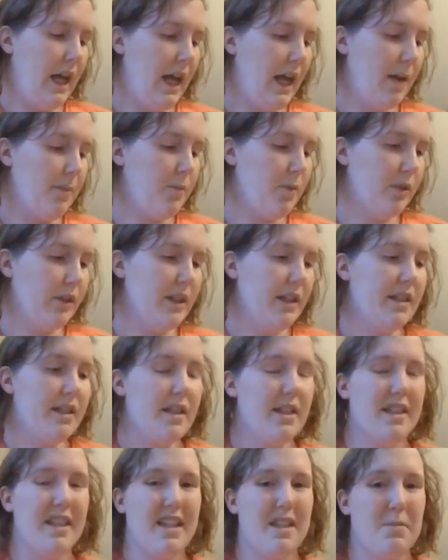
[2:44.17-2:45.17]
Abuelita
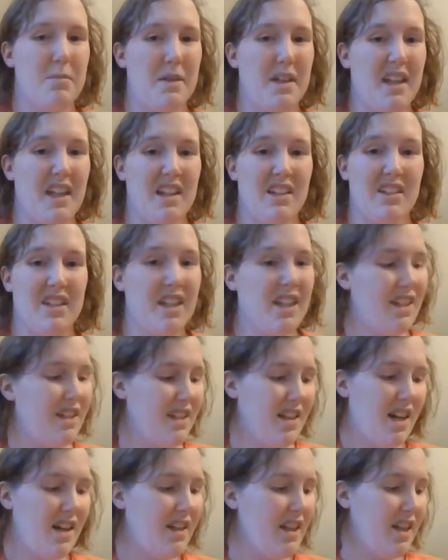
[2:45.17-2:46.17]
says Miguel
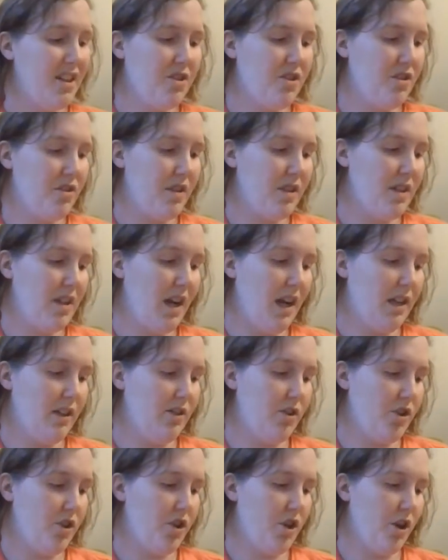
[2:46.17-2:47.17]
cannot enter the
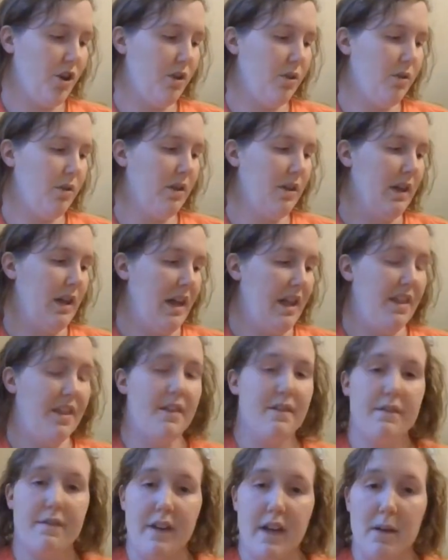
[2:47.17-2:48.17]
talent show. The
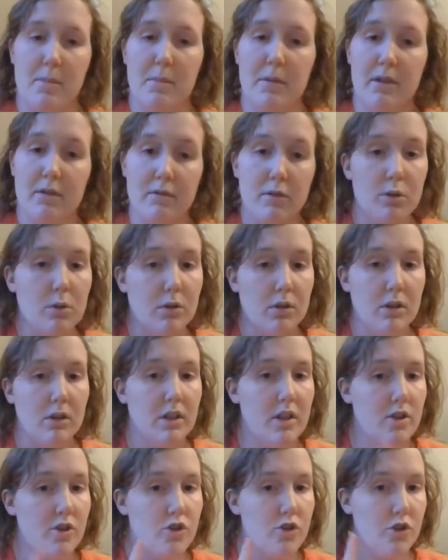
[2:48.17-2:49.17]
family rule
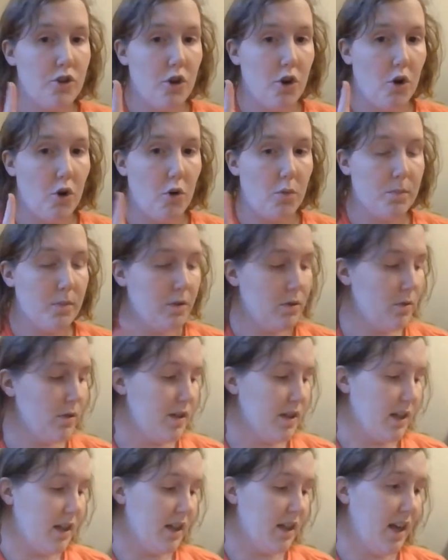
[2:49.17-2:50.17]
is no
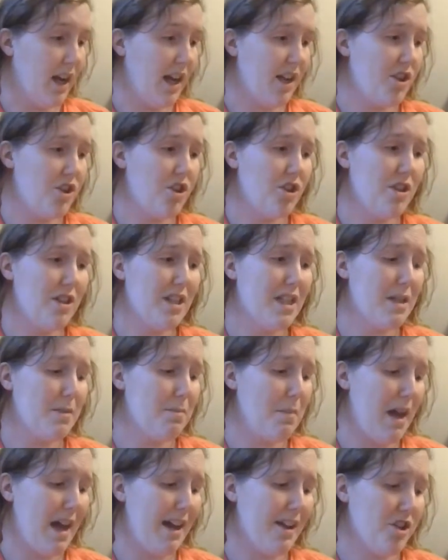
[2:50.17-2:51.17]
music, and she
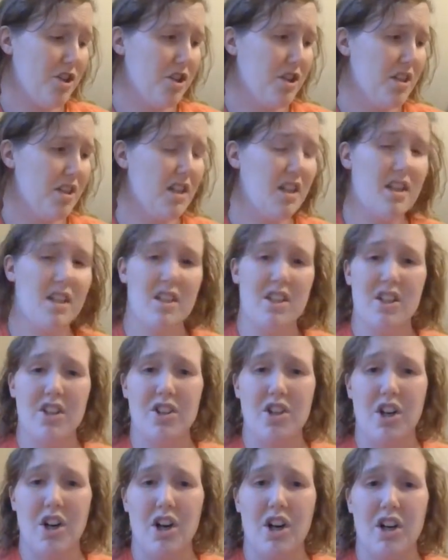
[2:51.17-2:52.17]
smashes his
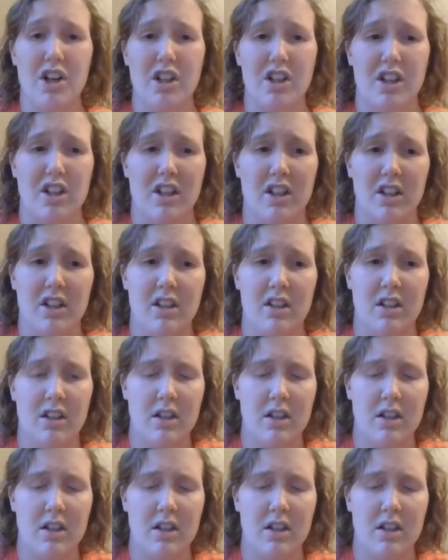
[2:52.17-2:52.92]
guitar.